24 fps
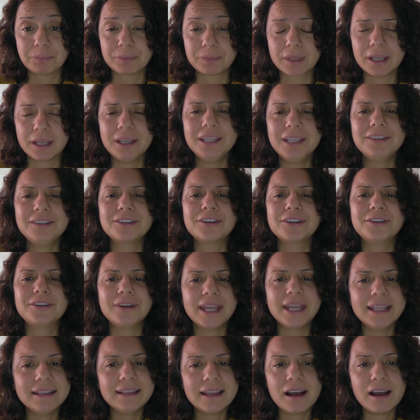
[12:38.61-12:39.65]
It
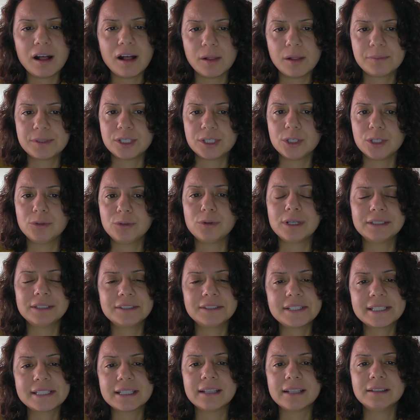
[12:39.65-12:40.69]
greatly helps you to understand